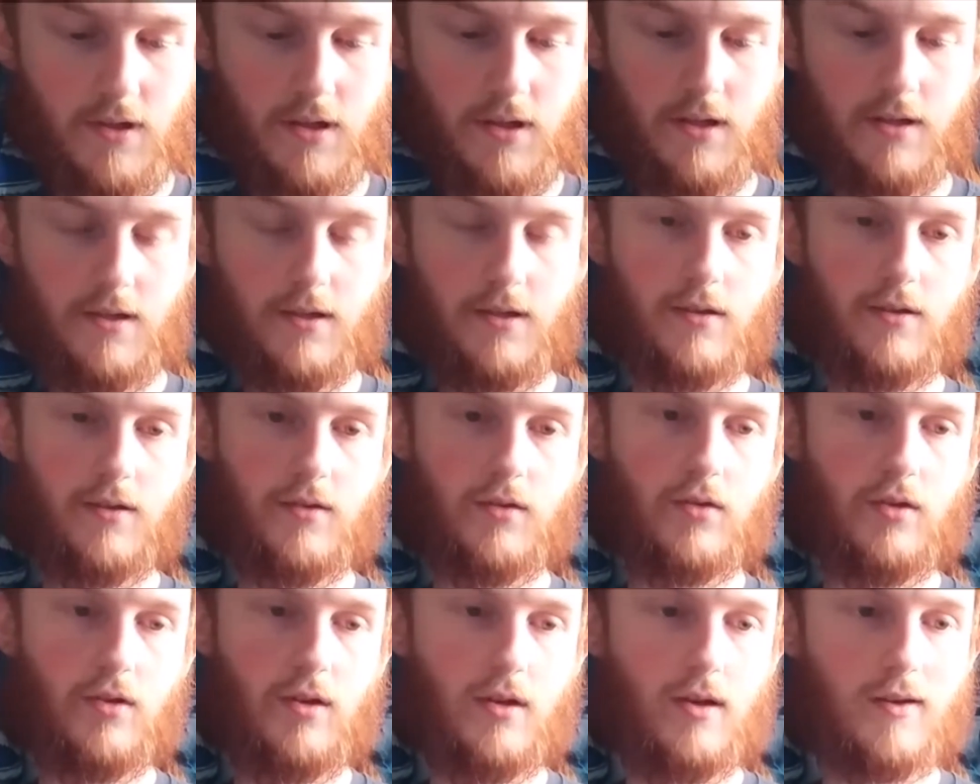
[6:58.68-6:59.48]

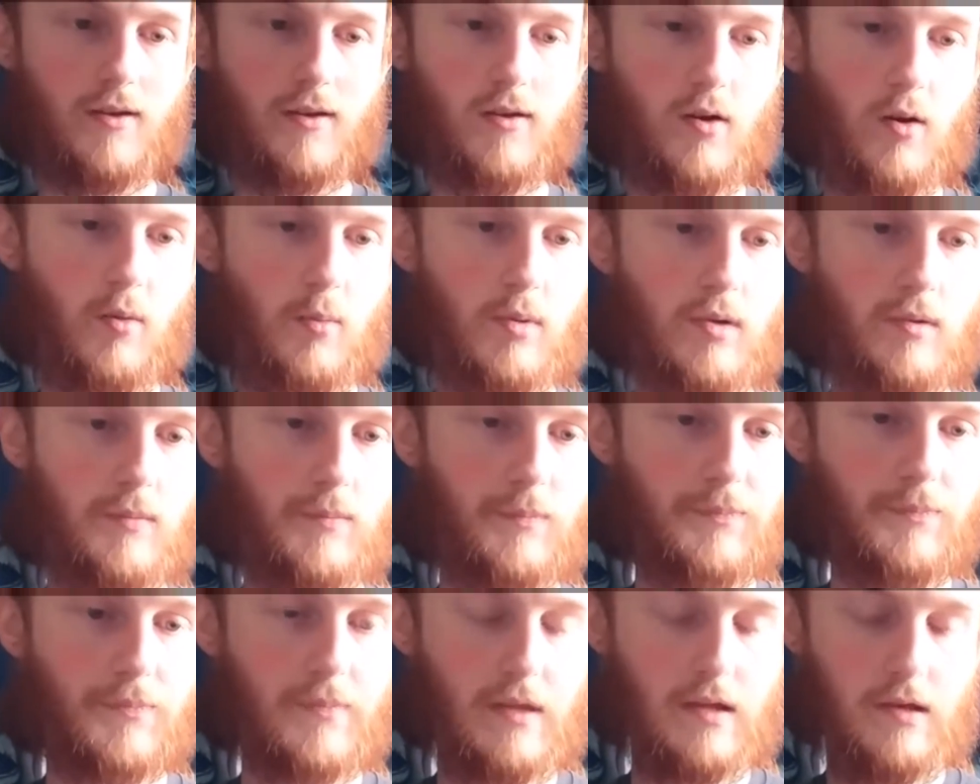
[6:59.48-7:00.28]
and copper
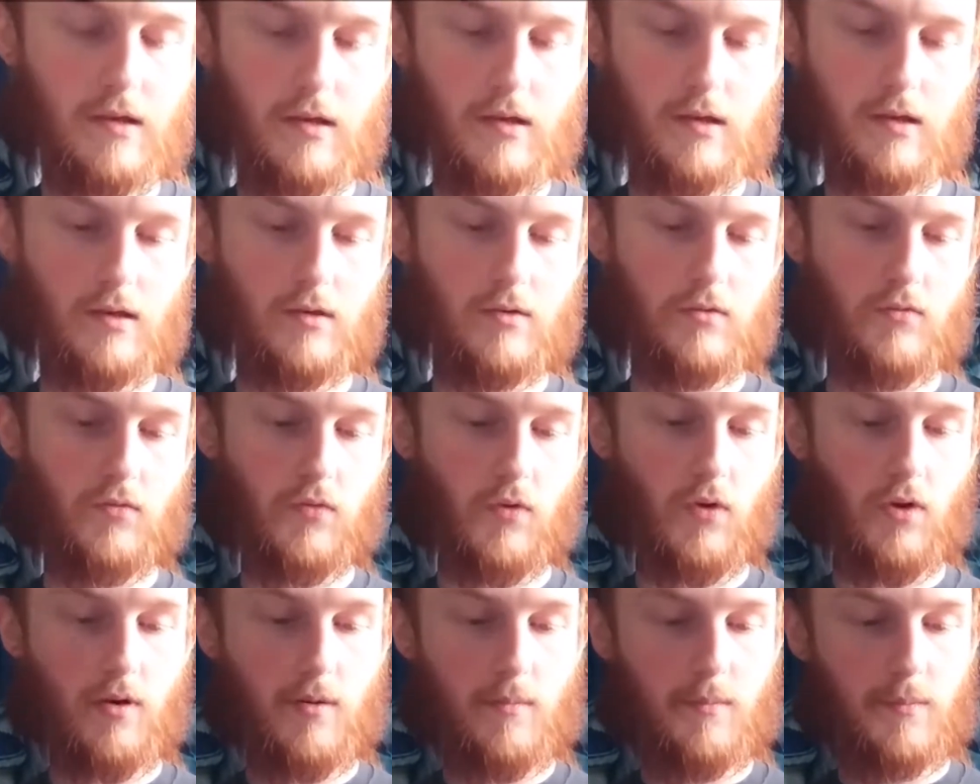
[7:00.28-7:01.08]

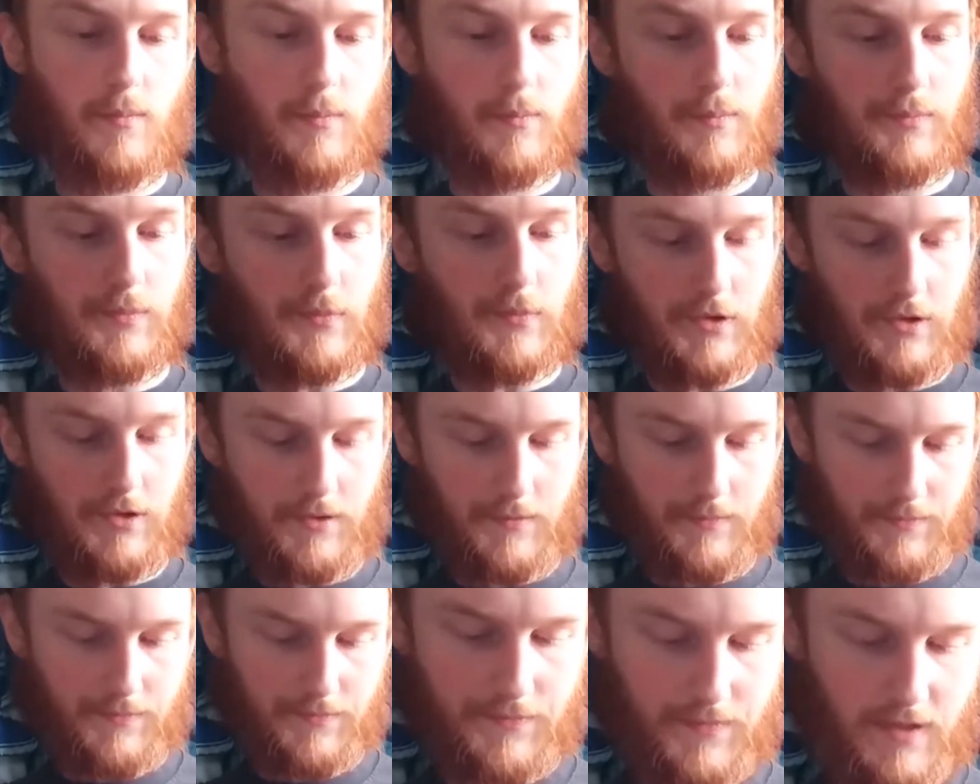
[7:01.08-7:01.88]
for him,
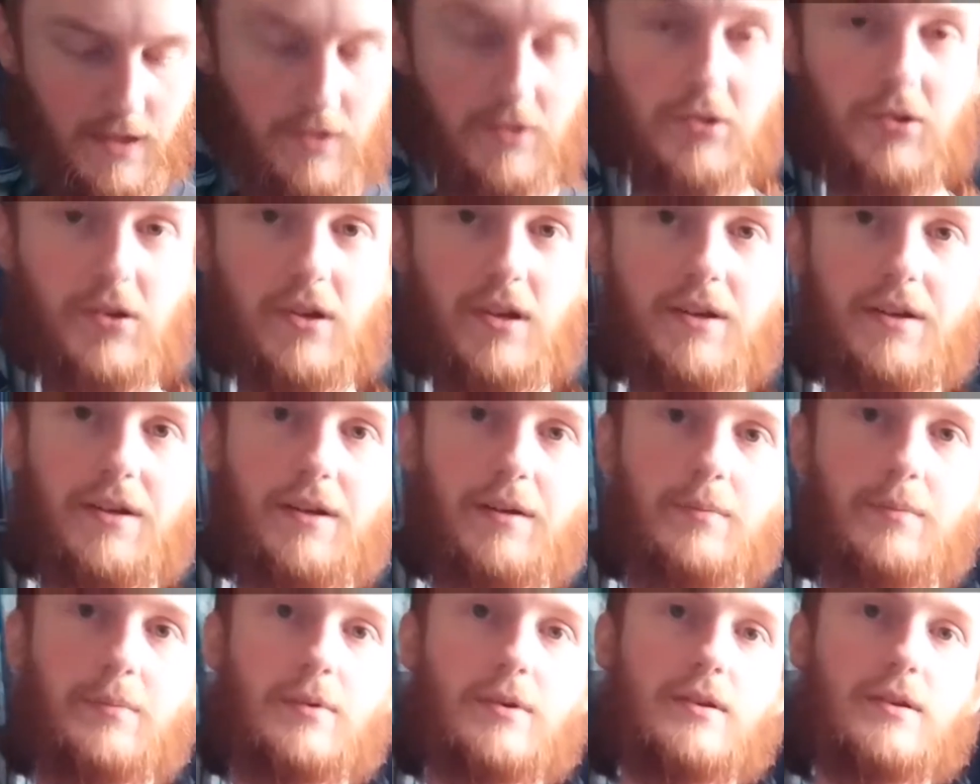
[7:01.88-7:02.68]
but that's
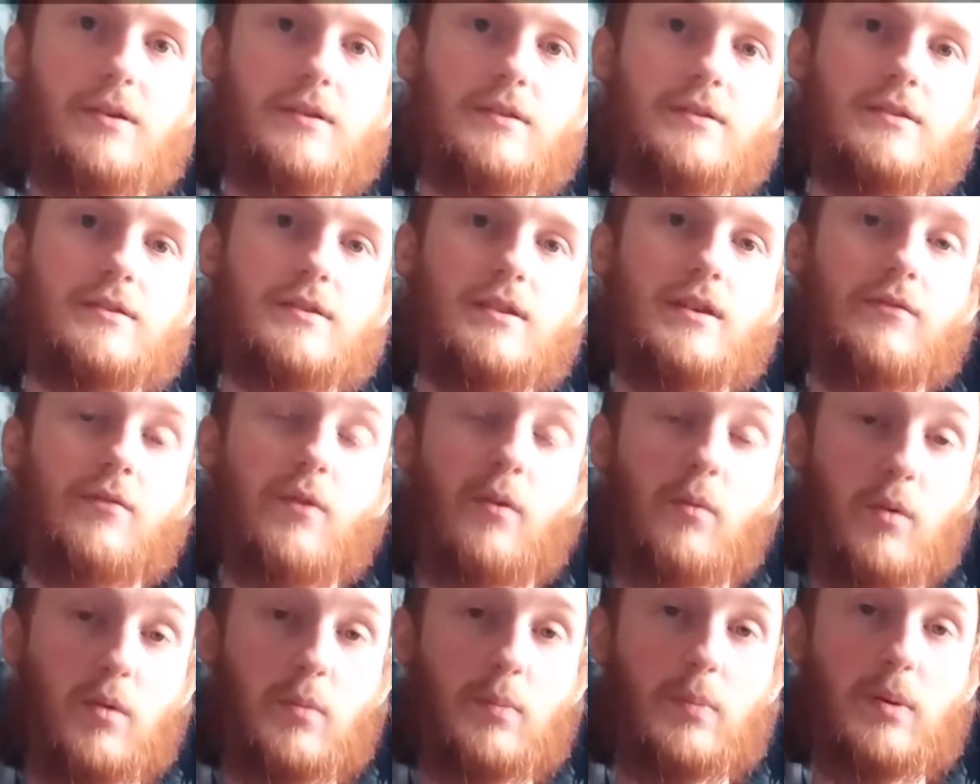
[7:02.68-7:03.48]
okay, because
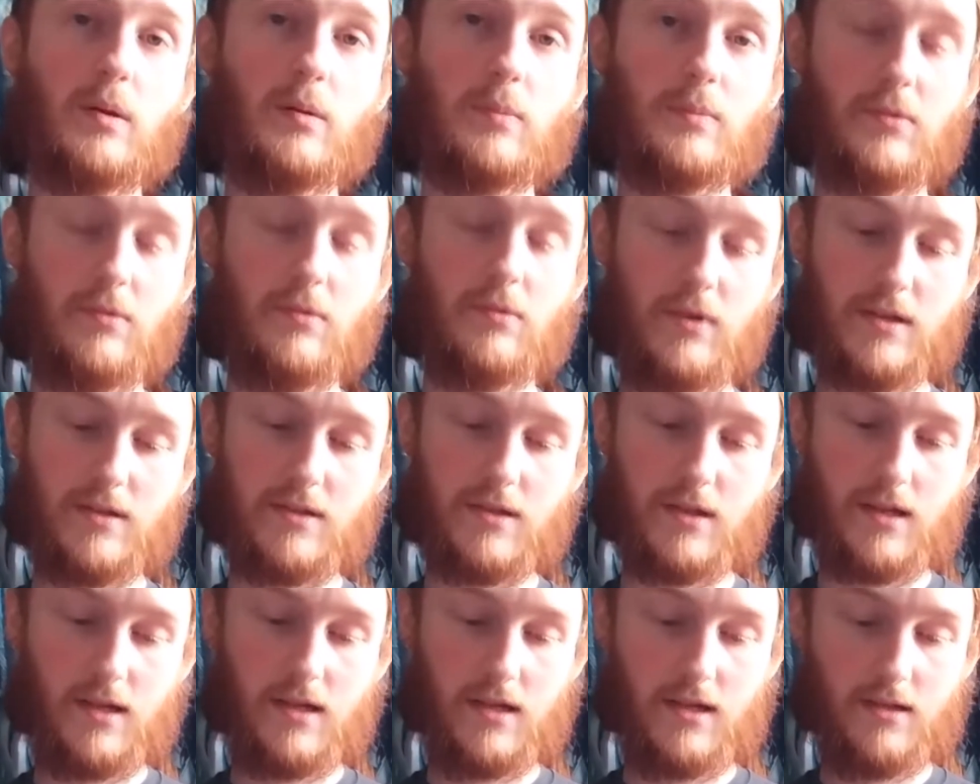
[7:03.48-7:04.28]
if I want to pick up the
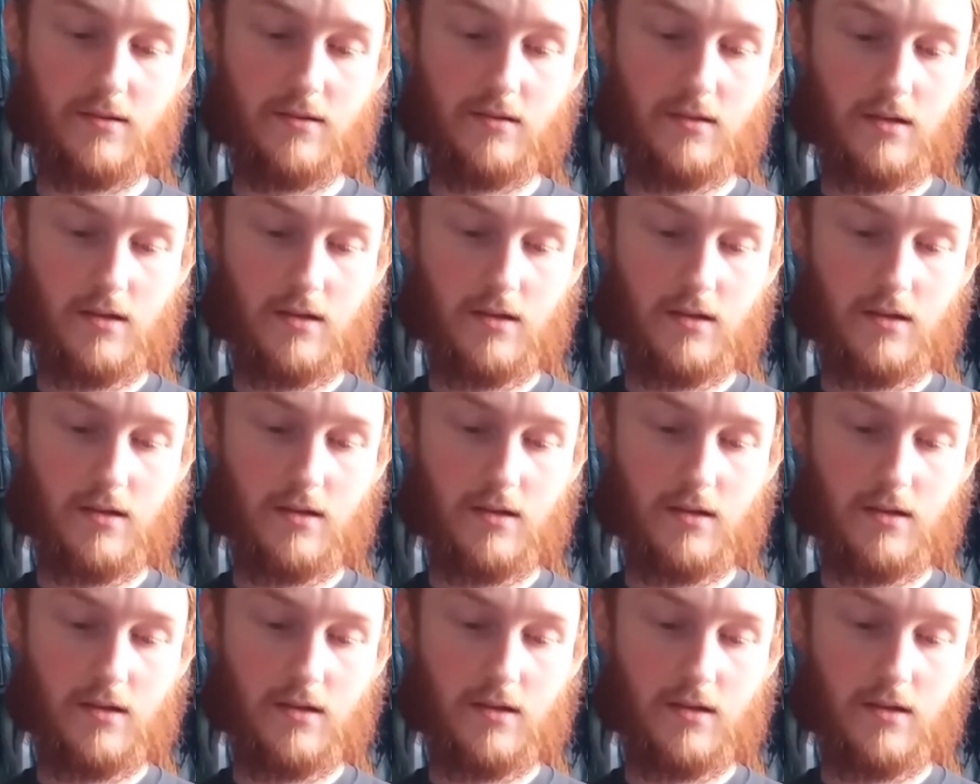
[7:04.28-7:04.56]
rest, I can.